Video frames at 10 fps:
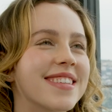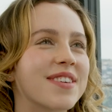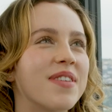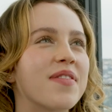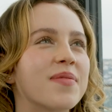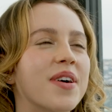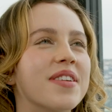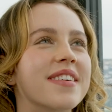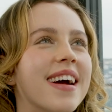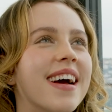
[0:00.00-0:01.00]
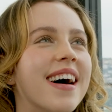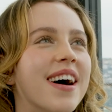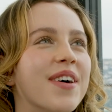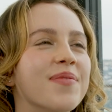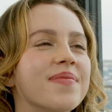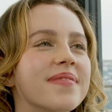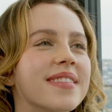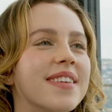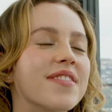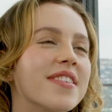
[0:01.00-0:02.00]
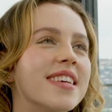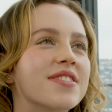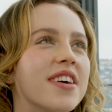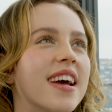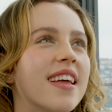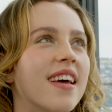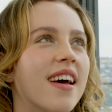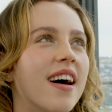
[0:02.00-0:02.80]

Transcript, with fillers: stick away from Conan Gray, um, even though he's great.